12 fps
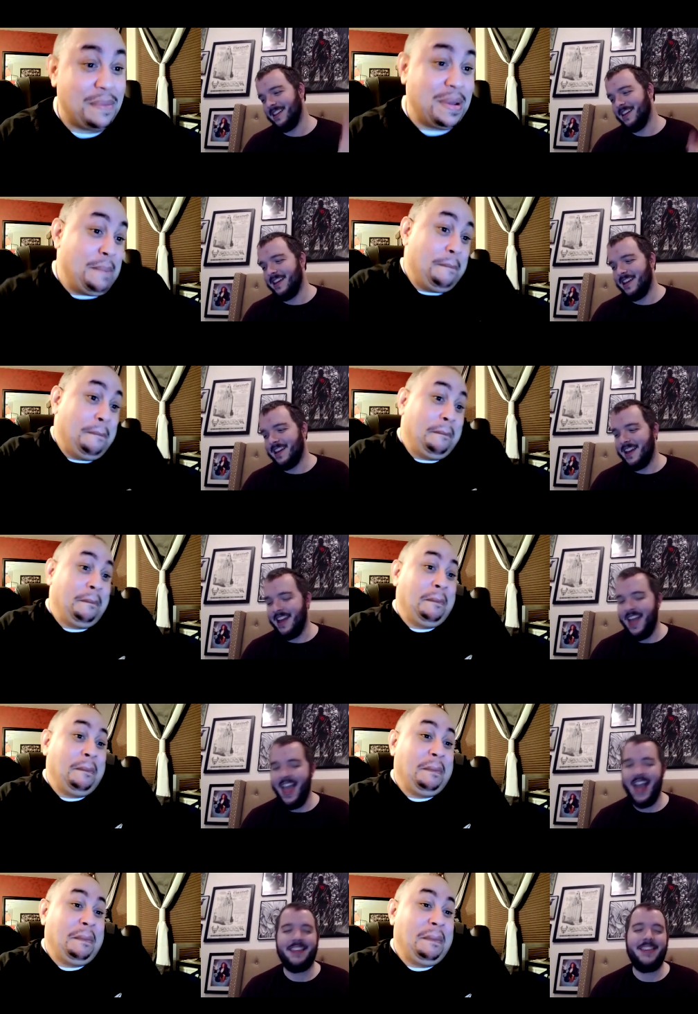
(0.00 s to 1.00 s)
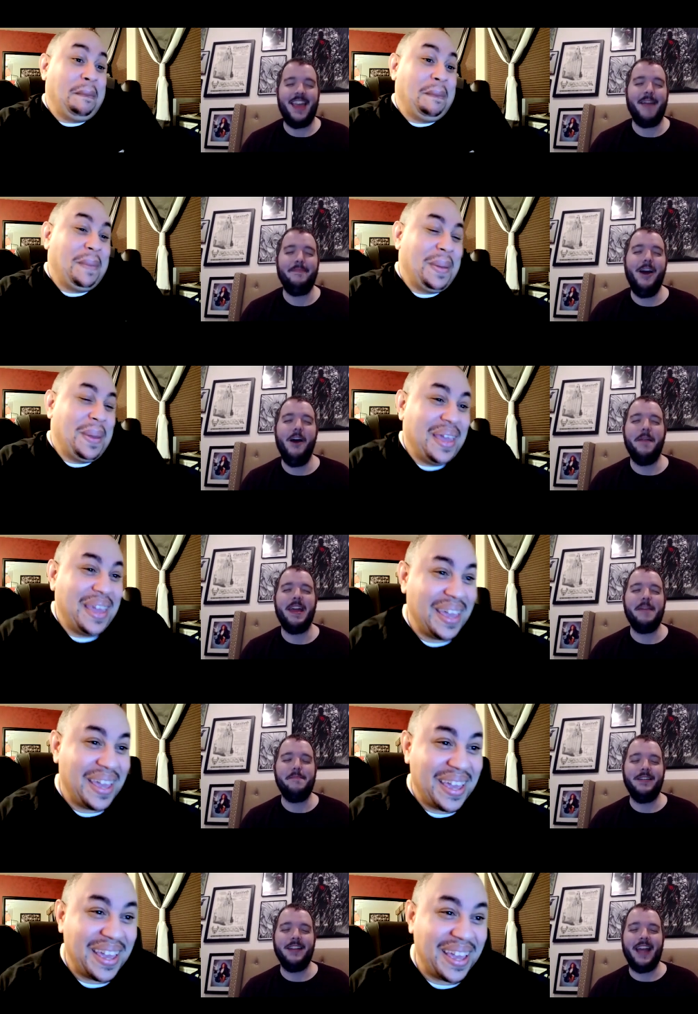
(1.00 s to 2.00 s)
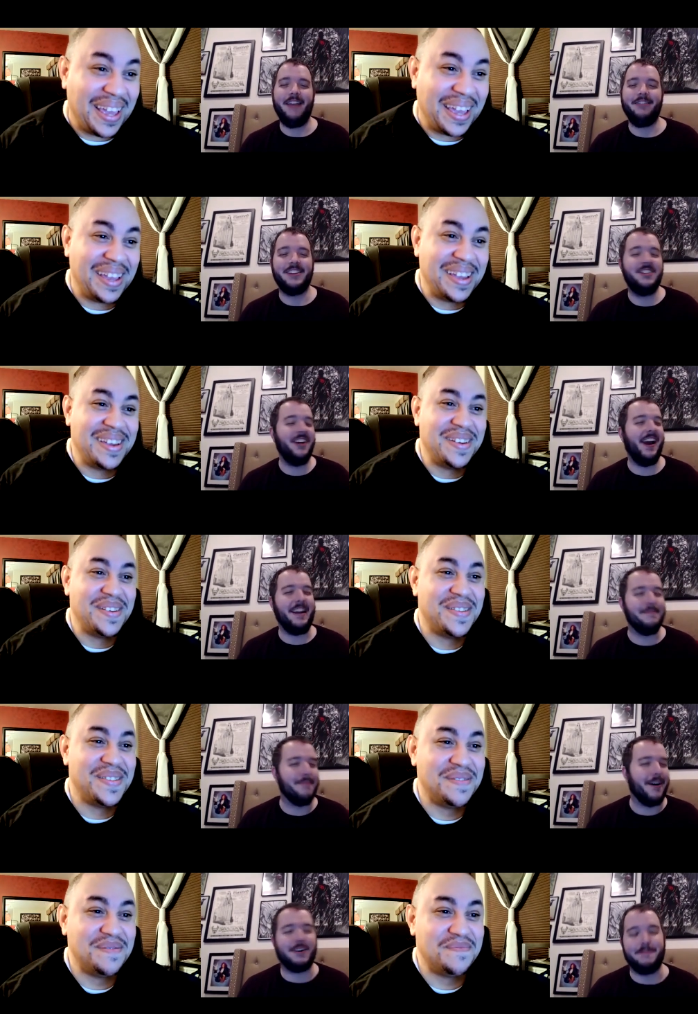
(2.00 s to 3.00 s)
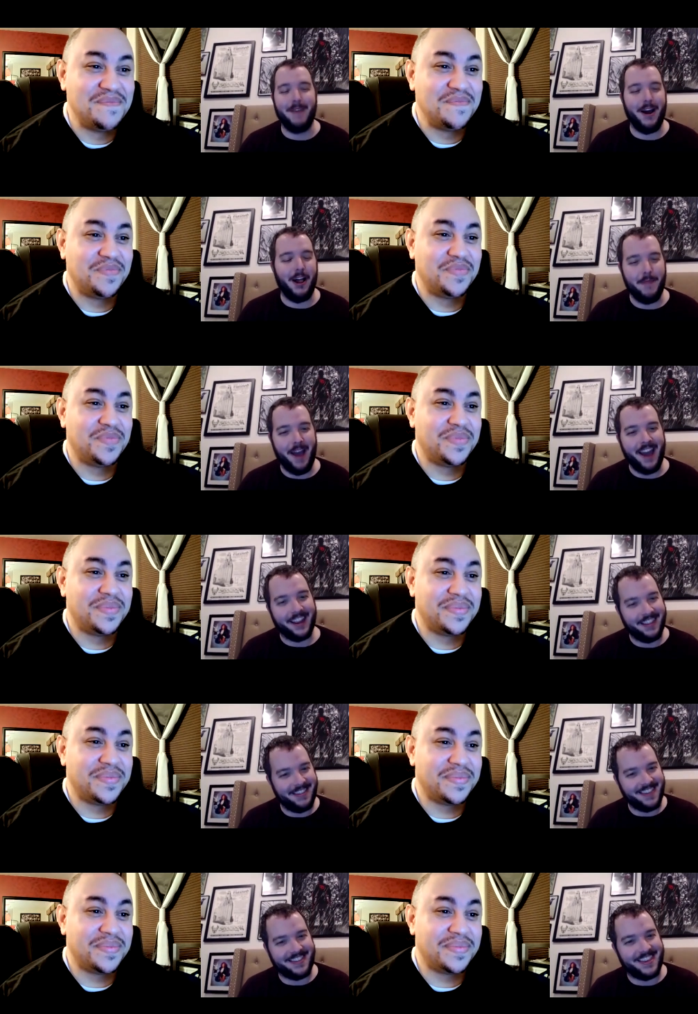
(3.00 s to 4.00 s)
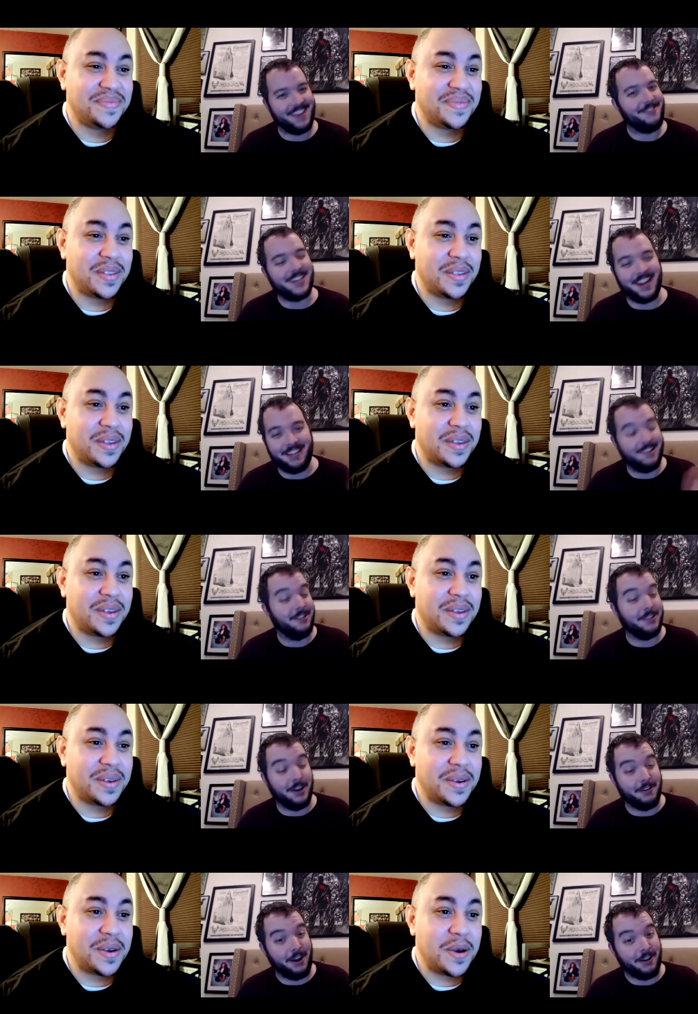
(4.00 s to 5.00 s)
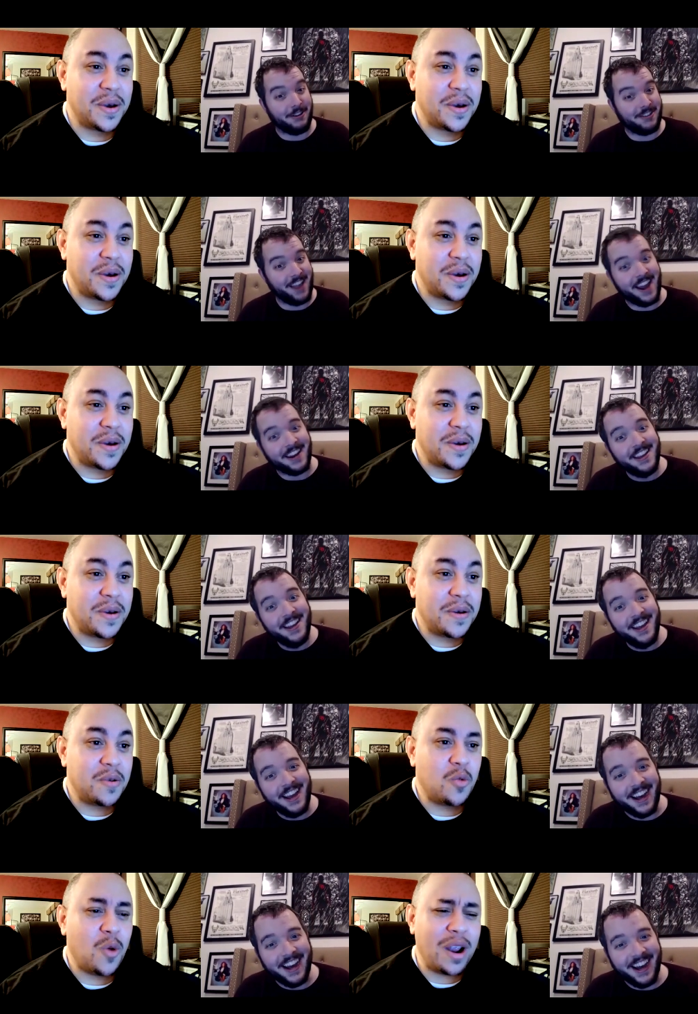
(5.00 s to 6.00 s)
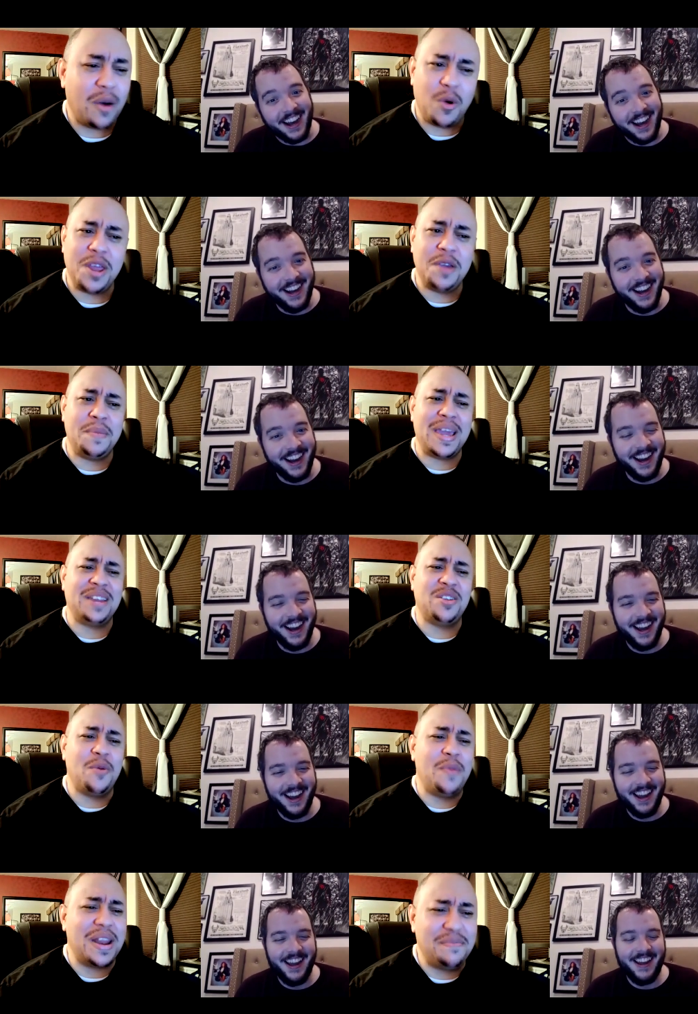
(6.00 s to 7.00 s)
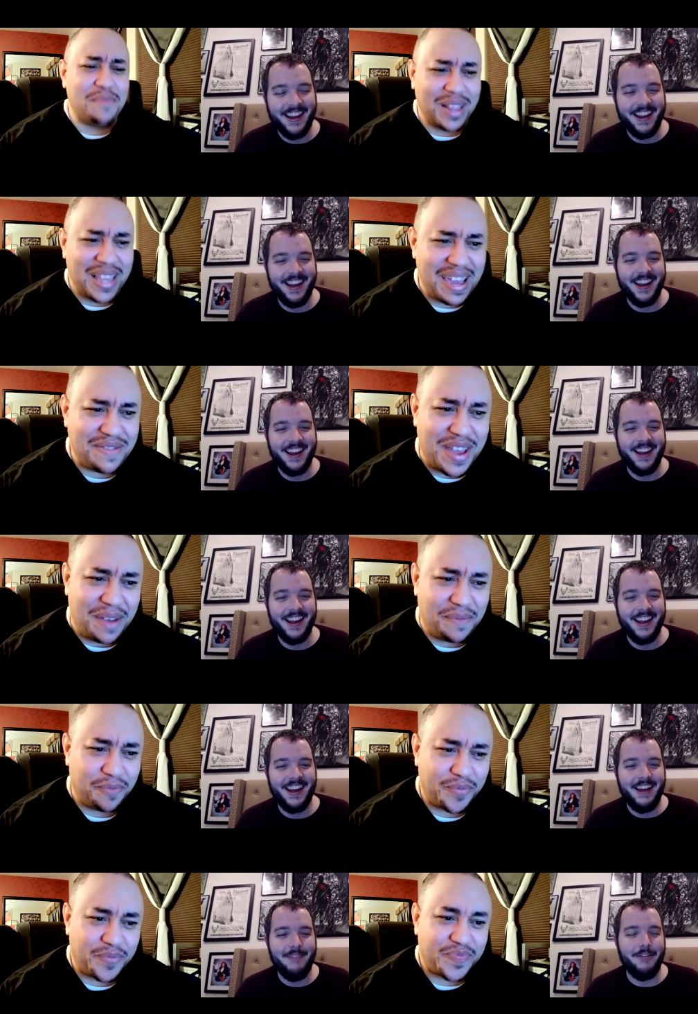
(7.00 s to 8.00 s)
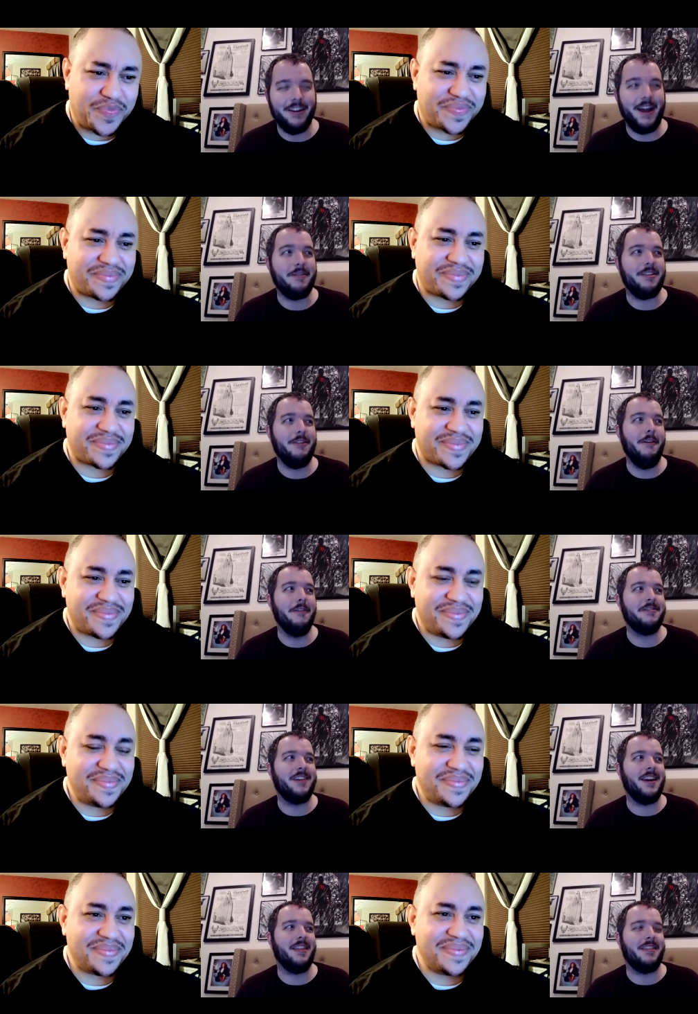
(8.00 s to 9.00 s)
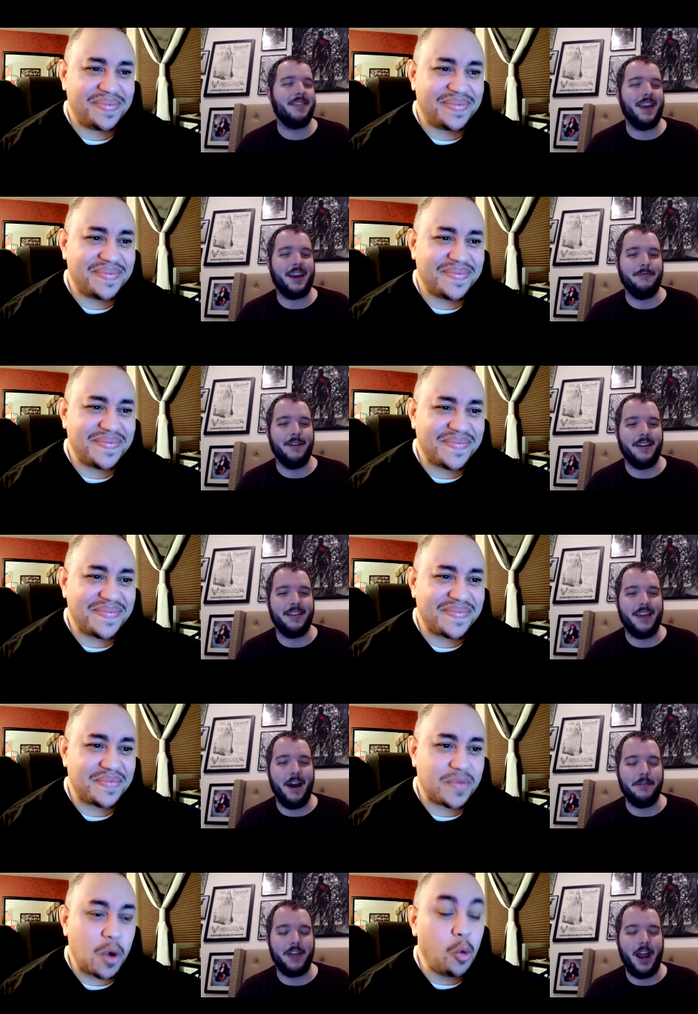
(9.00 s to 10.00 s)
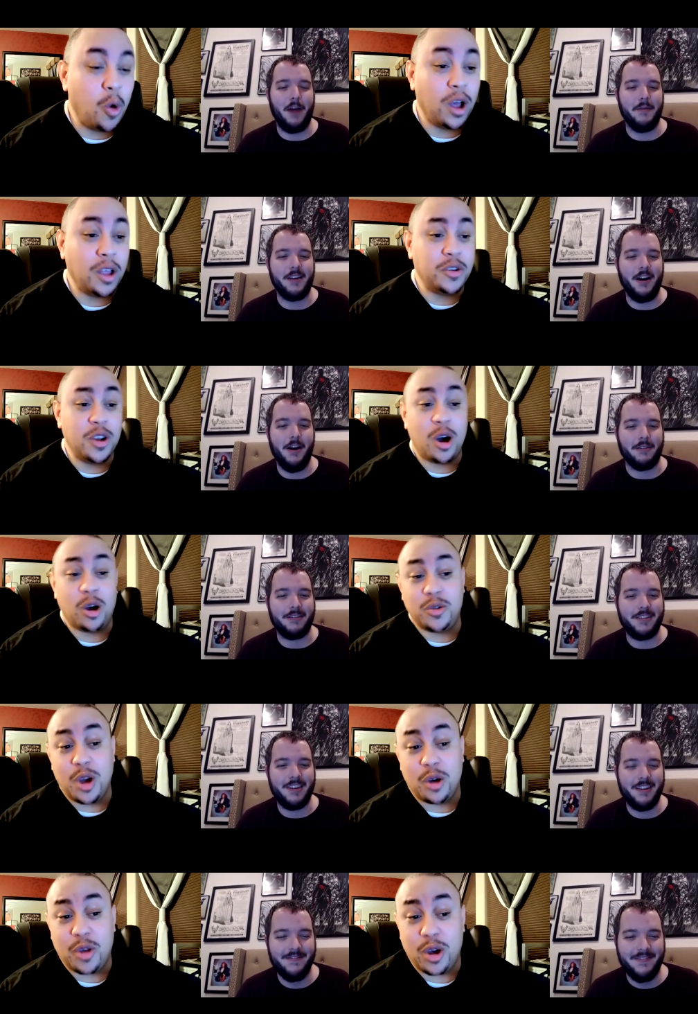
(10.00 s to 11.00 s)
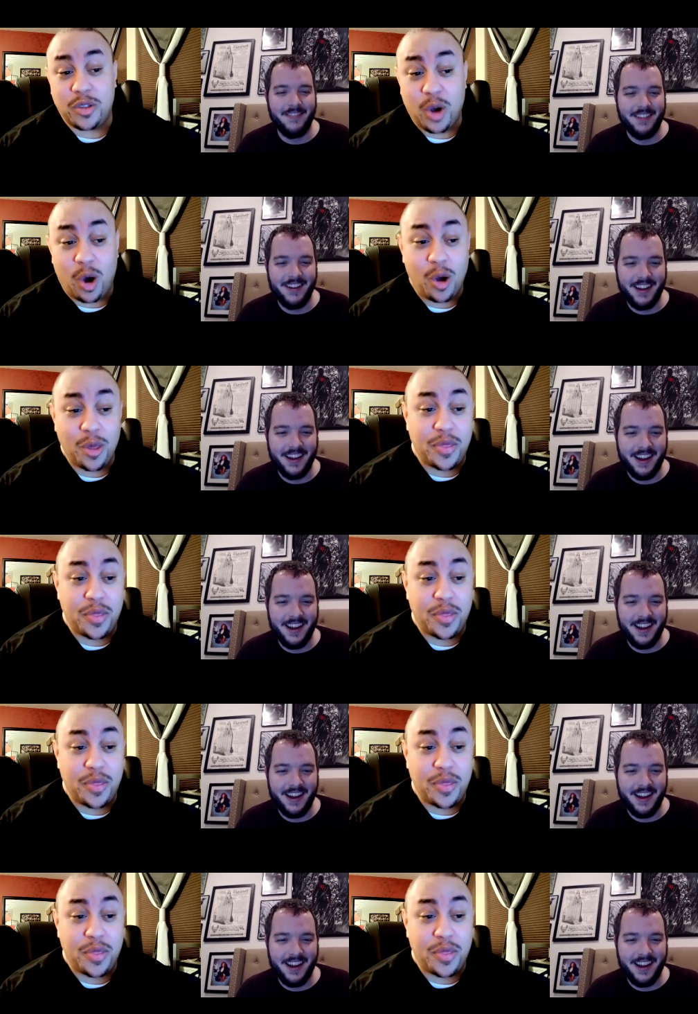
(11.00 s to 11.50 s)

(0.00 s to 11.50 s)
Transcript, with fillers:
Speaker 1: I mean. Except nobody believed the giant marshmallow man existed, which I still don't understand.
Speaker 2: What do you mean nobody believed it?
Speaker 1: Well, that was the whole thing in the second one, is they all thought
Speaker 2: it was a hoax. No, the